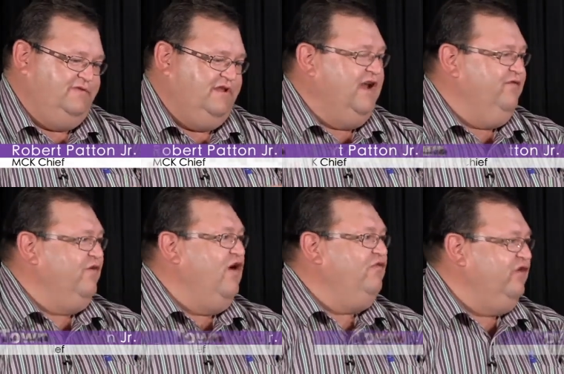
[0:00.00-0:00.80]
not
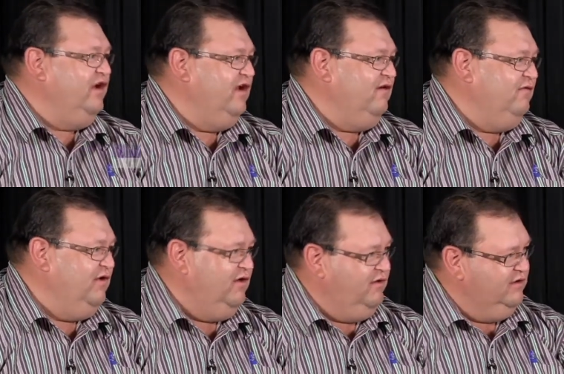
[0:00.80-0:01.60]
involved right now
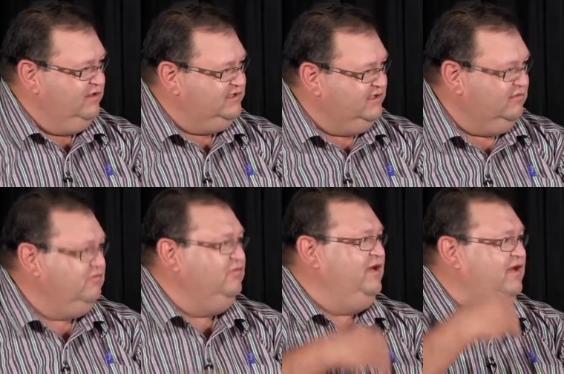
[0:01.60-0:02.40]
still
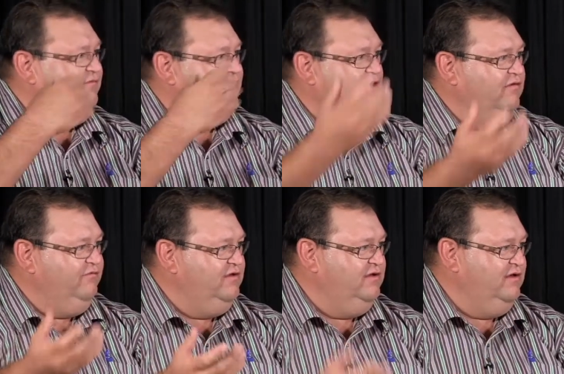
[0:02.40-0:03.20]
could be
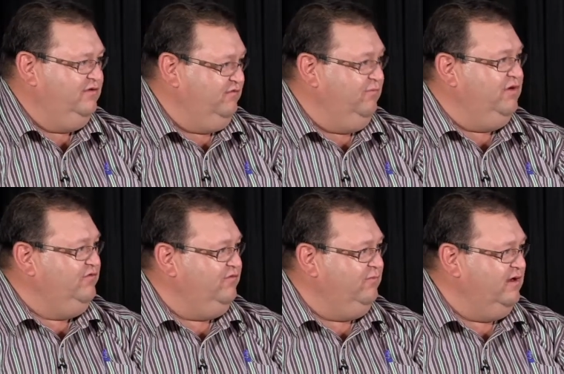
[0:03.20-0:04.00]
involved in three months
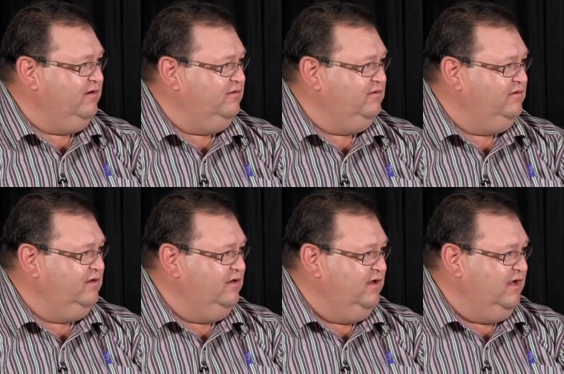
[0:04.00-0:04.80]
from now mm
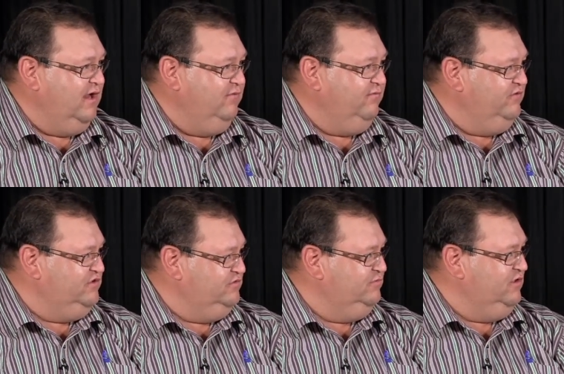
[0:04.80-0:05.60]
-hmm. and
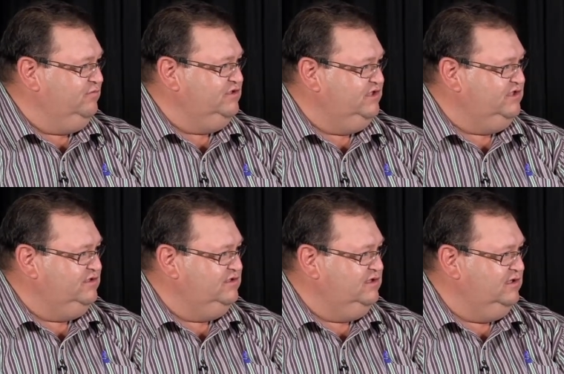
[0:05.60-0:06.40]
resume their
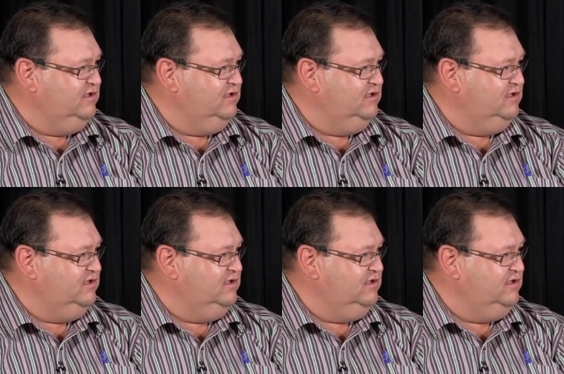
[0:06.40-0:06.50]
positions.